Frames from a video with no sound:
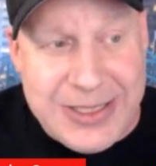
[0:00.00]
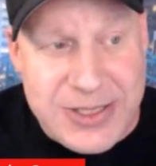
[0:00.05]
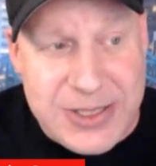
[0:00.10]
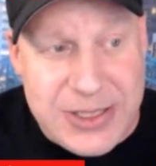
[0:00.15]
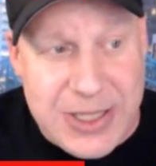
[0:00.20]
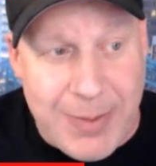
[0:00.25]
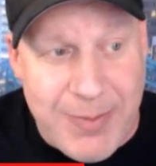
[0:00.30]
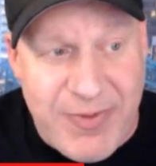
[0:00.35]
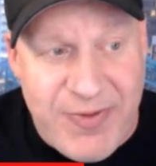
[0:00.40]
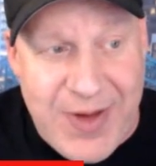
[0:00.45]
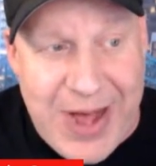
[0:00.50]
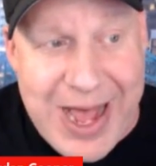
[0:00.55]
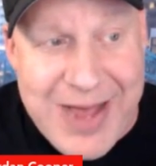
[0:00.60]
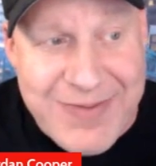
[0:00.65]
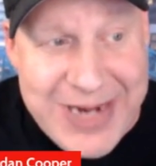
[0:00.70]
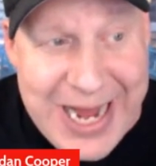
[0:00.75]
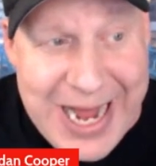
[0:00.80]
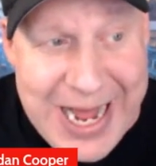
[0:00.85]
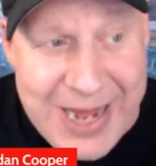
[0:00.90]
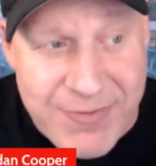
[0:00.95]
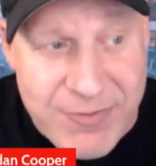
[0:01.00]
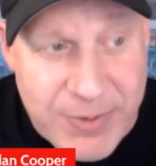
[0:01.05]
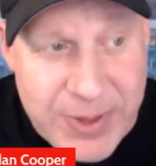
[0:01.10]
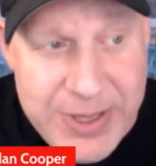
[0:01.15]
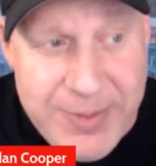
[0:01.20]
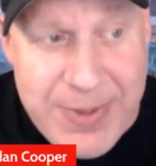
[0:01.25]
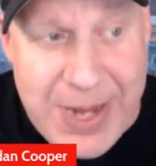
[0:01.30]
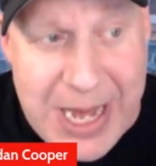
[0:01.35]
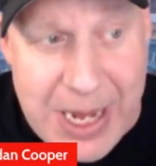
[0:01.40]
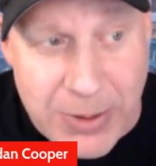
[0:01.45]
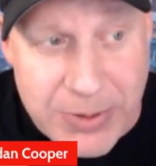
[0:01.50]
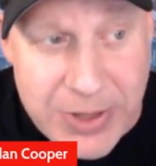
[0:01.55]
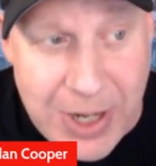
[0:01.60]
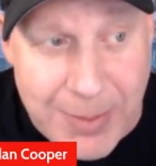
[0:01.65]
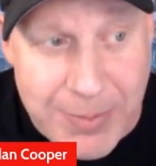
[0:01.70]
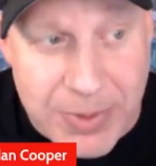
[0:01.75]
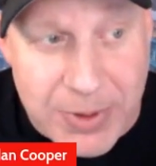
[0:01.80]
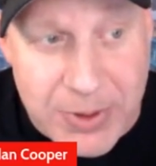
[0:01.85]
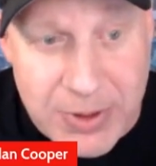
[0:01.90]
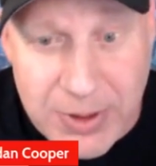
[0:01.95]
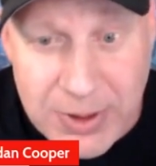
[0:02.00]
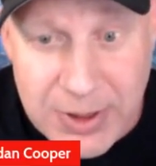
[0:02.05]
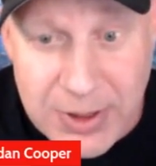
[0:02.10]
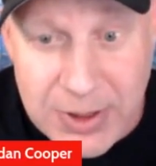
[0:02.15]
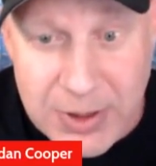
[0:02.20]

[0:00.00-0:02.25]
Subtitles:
some 5.5 rebound number